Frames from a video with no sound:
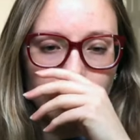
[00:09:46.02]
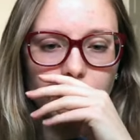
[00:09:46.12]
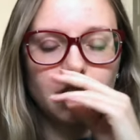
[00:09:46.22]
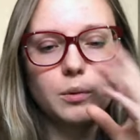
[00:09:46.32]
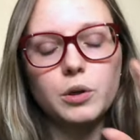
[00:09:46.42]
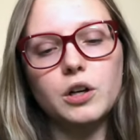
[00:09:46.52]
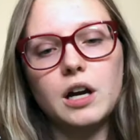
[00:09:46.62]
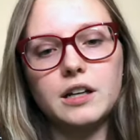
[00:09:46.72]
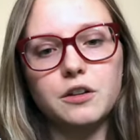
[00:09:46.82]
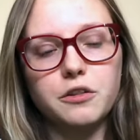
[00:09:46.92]
there were
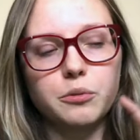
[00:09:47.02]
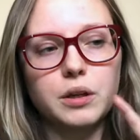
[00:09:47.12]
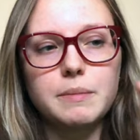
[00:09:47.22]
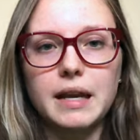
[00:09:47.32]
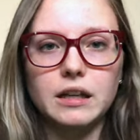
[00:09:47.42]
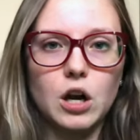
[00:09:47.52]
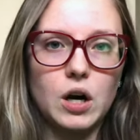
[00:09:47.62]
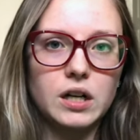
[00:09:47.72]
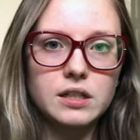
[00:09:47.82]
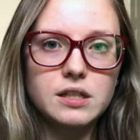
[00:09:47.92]
kind of three main
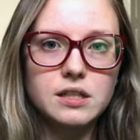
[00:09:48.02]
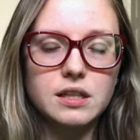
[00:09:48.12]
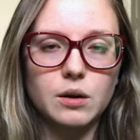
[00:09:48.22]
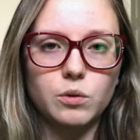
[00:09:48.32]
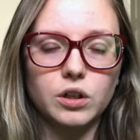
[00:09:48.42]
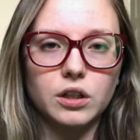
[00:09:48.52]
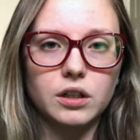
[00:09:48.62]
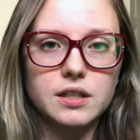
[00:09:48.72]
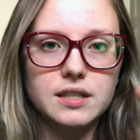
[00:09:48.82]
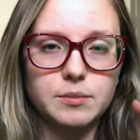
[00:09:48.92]
gods that
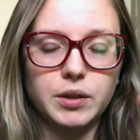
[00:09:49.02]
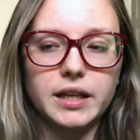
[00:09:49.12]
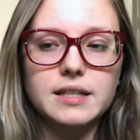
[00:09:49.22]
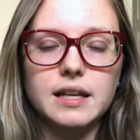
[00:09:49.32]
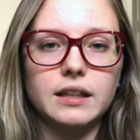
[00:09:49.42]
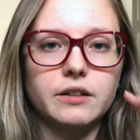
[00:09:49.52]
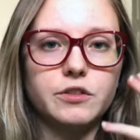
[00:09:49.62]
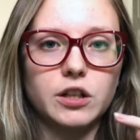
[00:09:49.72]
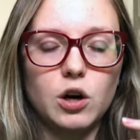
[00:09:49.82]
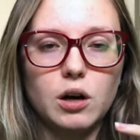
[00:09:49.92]
were siblings that
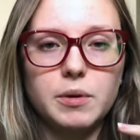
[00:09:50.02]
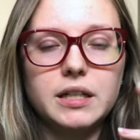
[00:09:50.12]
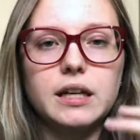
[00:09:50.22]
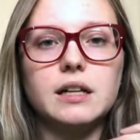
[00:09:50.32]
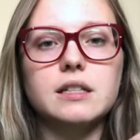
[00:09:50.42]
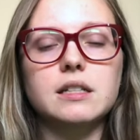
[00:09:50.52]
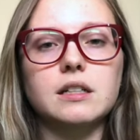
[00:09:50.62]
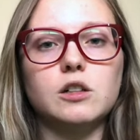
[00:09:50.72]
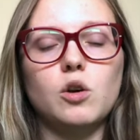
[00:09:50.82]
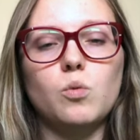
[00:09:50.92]
lived in harmony
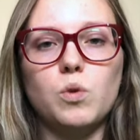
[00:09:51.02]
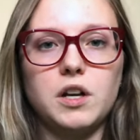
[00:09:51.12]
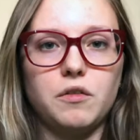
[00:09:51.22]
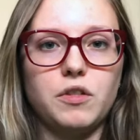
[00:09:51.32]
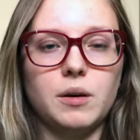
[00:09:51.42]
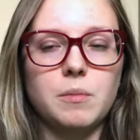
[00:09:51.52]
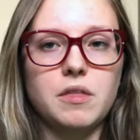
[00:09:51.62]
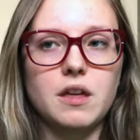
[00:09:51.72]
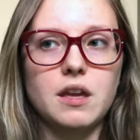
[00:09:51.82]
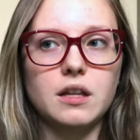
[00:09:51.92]
until one of them,
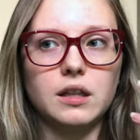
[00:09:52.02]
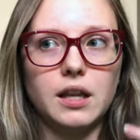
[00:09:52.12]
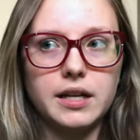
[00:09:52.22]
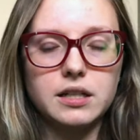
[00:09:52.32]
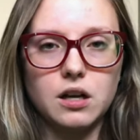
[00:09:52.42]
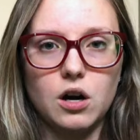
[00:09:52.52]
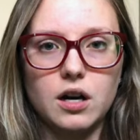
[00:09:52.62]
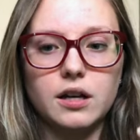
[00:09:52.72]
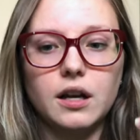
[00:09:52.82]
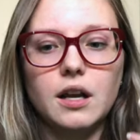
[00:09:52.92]
the light
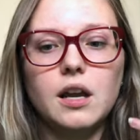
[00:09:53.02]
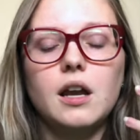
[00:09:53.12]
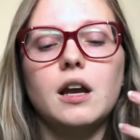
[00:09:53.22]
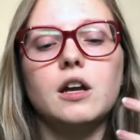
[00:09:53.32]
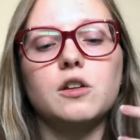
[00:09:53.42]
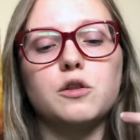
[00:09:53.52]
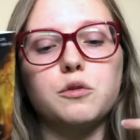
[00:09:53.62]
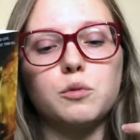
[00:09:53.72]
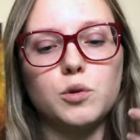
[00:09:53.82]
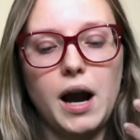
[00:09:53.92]
god,
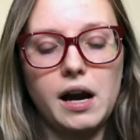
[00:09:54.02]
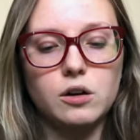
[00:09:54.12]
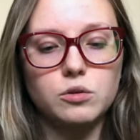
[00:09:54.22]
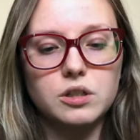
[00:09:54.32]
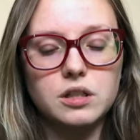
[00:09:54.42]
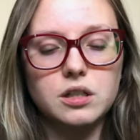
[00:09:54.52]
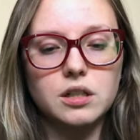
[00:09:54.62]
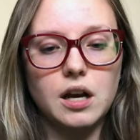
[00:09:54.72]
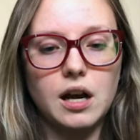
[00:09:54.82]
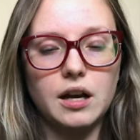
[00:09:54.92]
threw
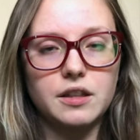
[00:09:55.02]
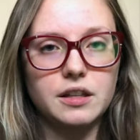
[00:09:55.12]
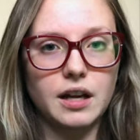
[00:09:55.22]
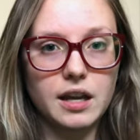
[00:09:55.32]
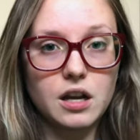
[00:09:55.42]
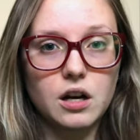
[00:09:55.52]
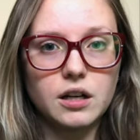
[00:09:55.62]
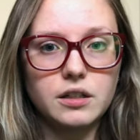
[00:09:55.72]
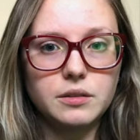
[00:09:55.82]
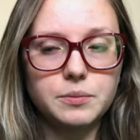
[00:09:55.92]
out the night
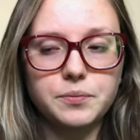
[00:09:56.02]
god